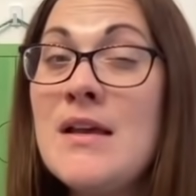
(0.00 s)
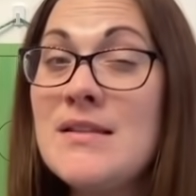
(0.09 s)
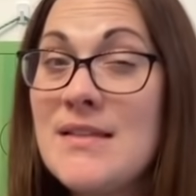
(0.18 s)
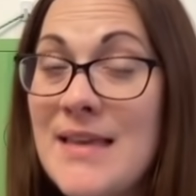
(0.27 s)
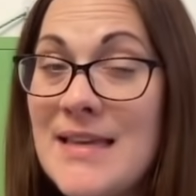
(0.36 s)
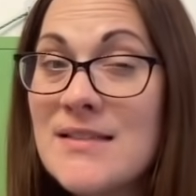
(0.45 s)

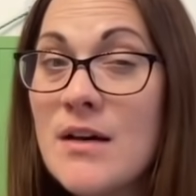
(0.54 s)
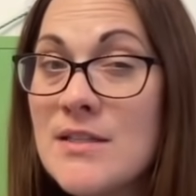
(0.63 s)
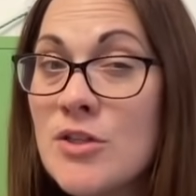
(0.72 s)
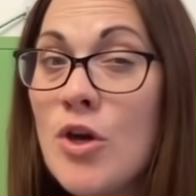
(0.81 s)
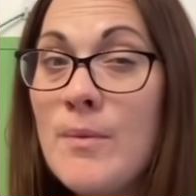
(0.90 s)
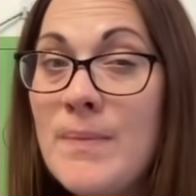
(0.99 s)
So these guys
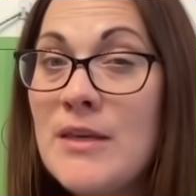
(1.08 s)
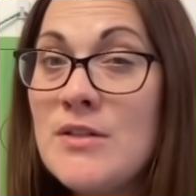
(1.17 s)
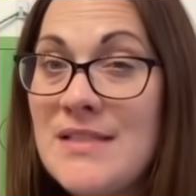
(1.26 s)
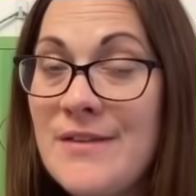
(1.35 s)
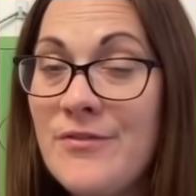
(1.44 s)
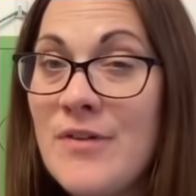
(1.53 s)
could be
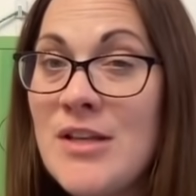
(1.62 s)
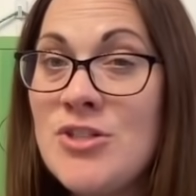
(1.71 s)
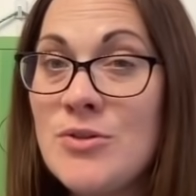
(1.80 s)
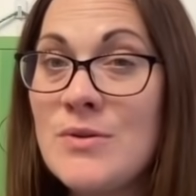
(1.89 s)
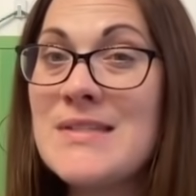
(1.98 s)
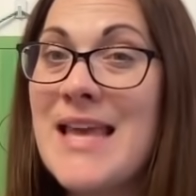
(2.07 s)
good
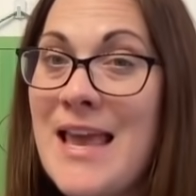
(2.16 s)
differentials